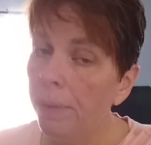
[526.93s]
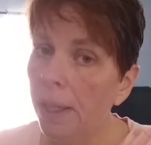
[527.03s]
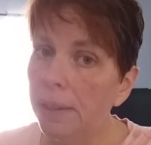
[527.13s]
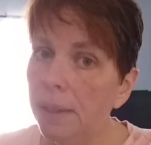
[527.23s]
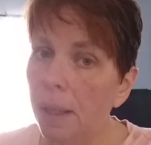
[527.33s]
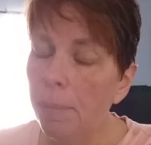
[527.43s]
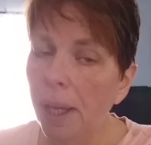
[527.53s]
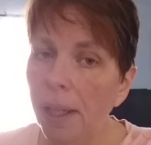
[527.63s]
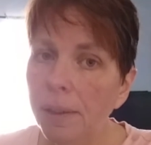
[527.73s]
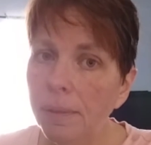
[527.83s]
That's not
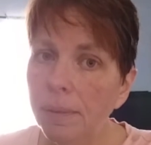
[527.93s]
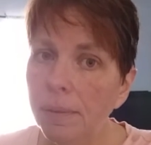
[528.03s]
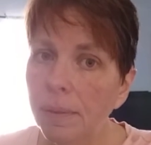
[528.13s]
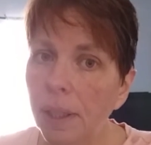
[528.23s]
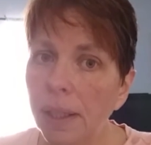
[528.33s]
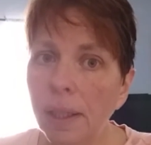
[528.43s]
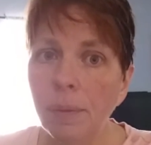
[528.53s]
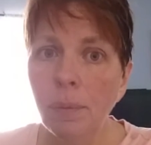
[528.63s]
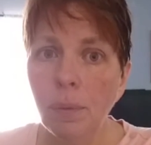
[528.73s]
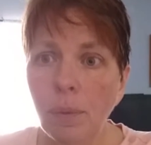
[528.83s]
bad. And
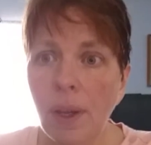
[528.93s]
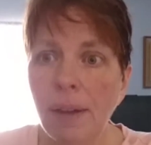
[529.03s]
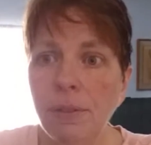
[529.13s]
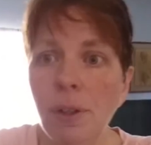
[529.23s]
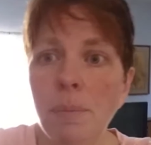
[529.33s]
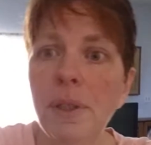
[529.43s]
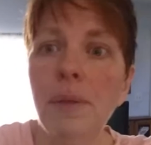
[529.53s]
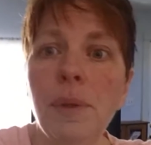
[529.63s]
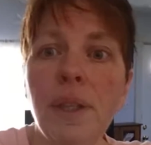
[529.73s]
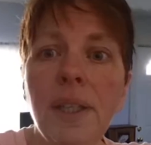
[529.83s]
then after I'm
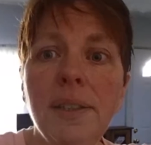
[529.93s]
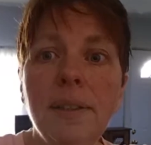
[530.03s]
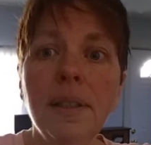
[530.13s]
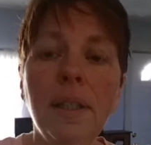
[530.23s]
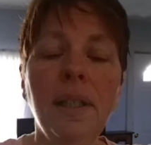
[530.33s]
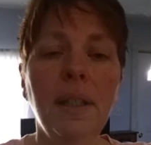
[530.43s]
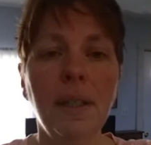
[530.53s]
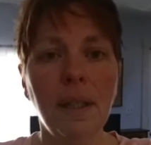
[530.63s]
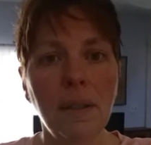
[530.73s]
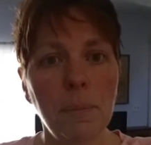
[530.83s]
done with this,
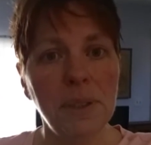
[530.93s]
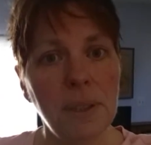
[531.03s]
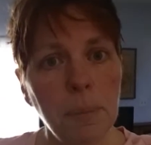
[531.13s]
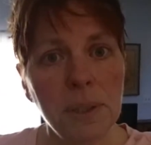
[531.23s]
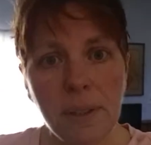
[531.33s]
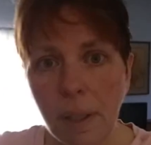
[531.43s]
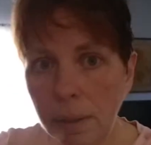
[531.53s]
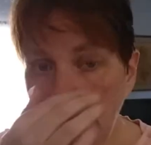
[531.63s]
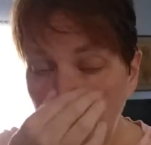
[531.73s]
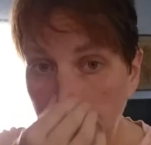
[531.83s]
I let my stomach
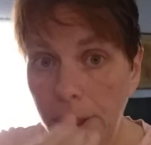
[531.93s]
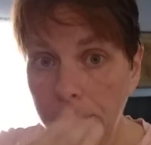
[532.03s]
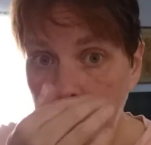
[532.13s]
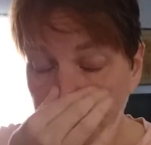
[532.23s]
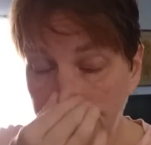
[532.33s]
settle a little bit.